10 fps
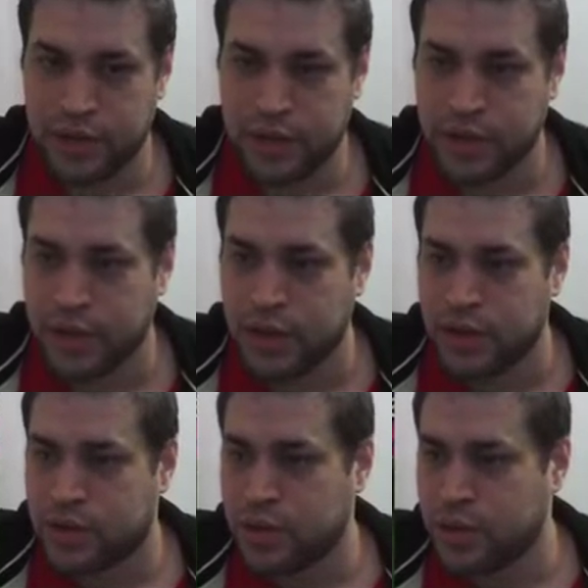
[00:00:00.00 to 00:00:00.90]
here,
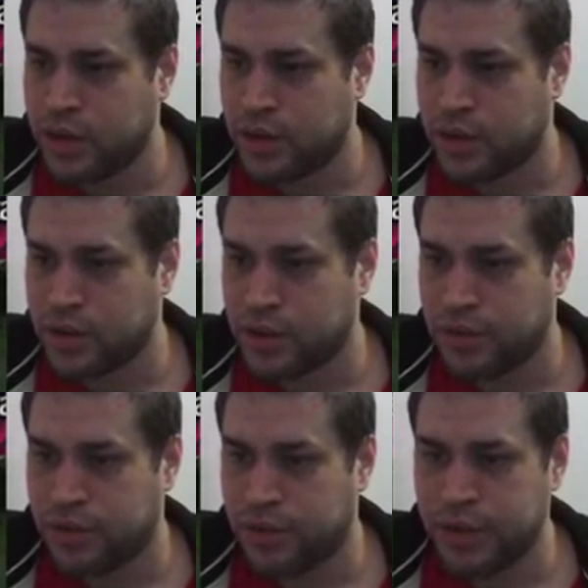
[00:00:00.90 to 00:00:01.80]
so it's
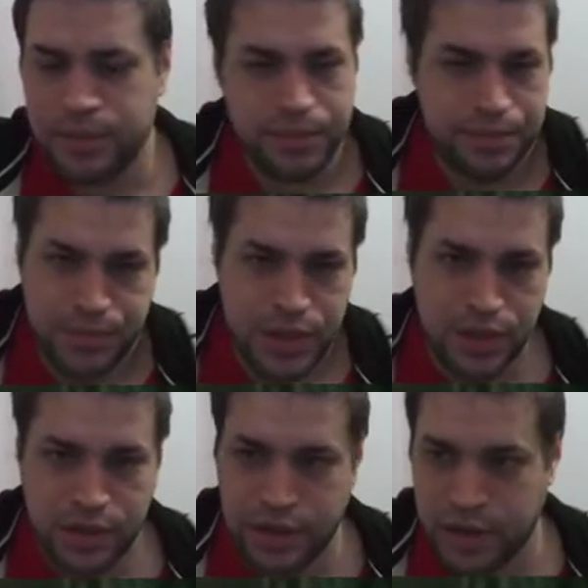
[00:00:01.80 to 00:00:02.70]
fun
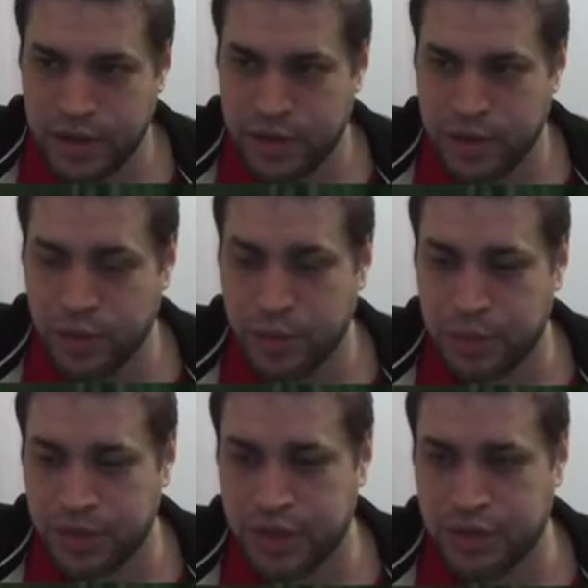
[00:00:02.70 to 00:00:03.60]
just uh, and you will
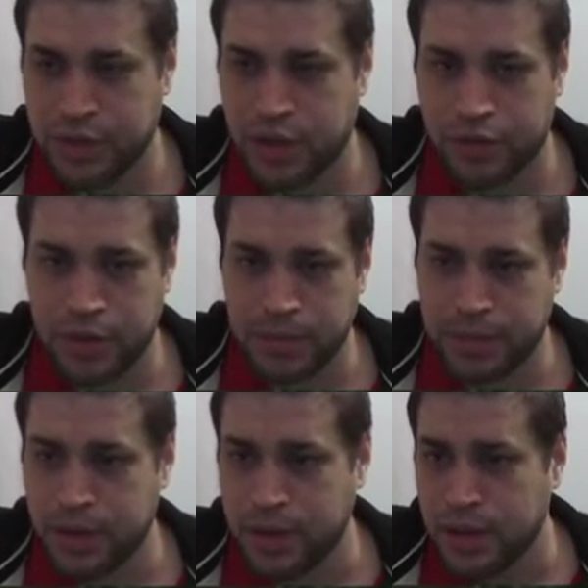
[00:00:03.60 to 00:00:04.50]
be saving a lot of AP.
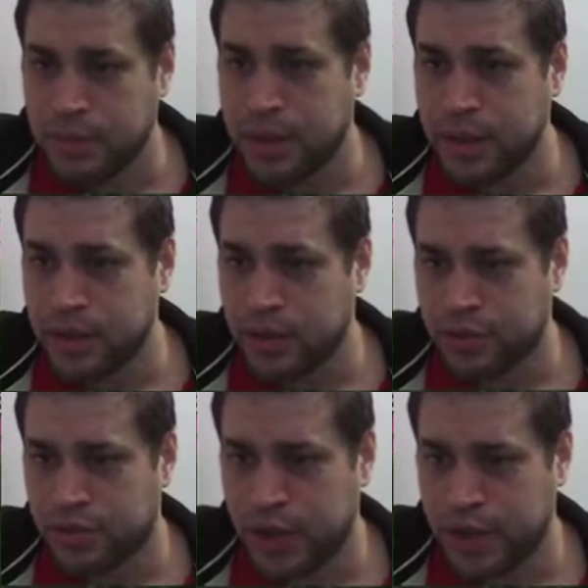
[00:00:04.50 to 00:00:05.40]
But
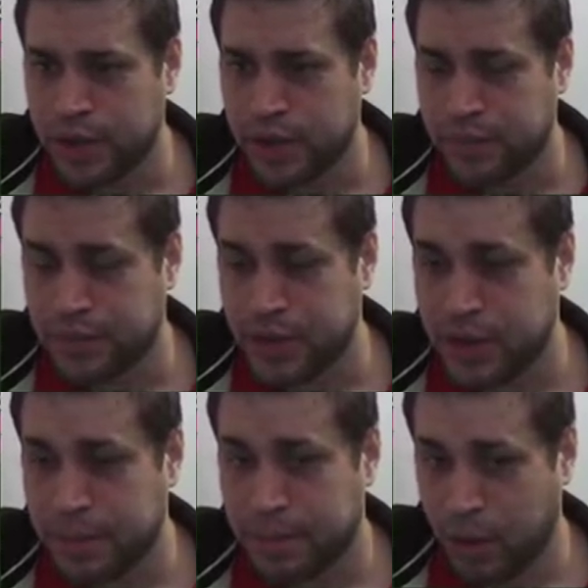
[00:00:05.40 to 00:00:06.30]
don't fret, uh,
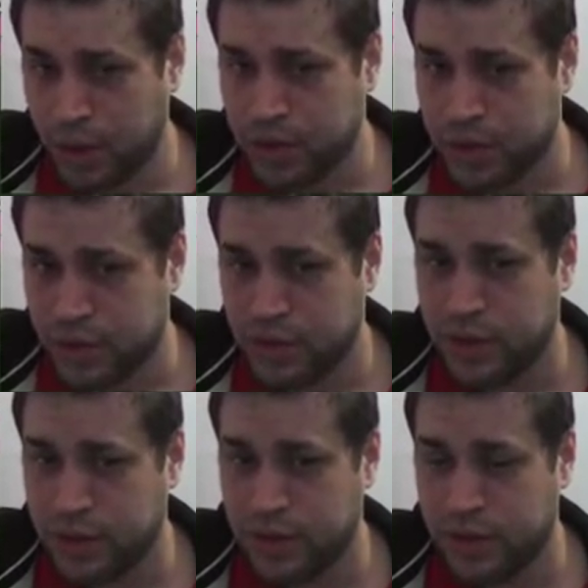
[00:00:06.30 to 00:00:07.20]
the boss on the
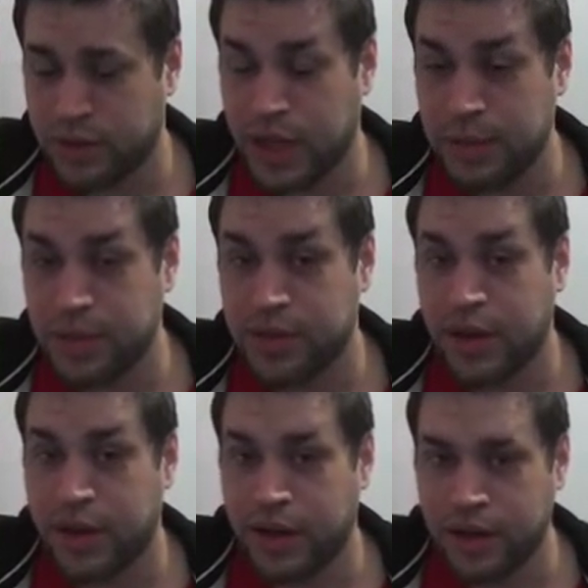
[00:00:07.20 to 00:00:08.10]
center this time is the
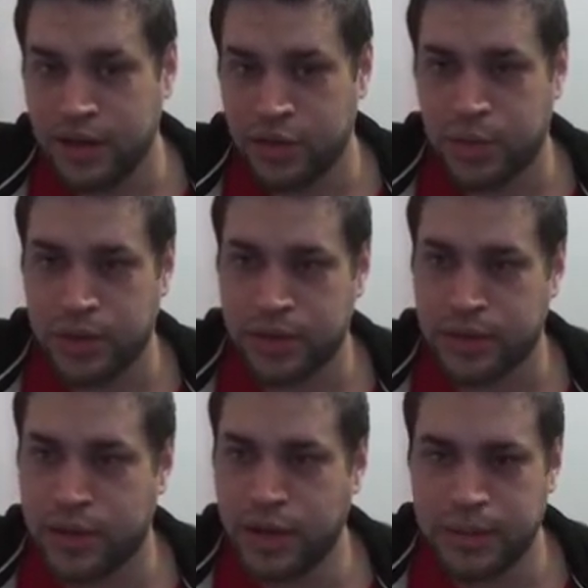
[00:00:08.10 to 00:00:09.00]
hardest one,
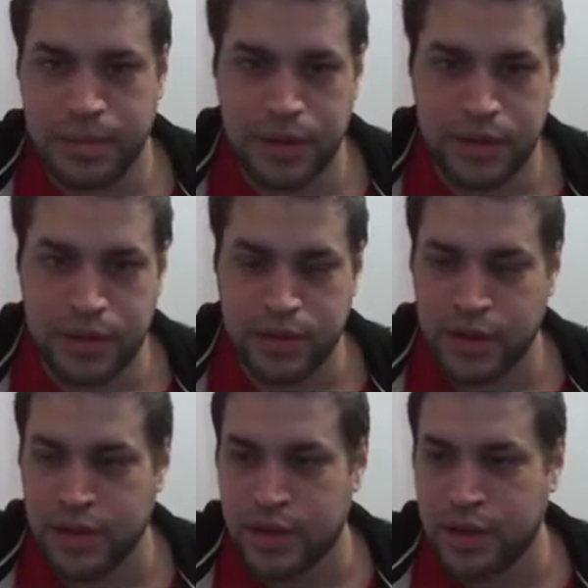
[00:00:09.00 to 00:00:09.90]
not the beasts.
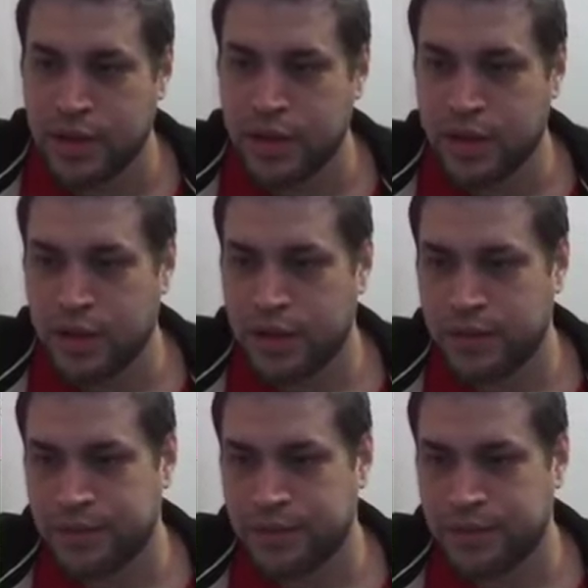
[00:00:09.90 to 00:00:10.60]
Uh,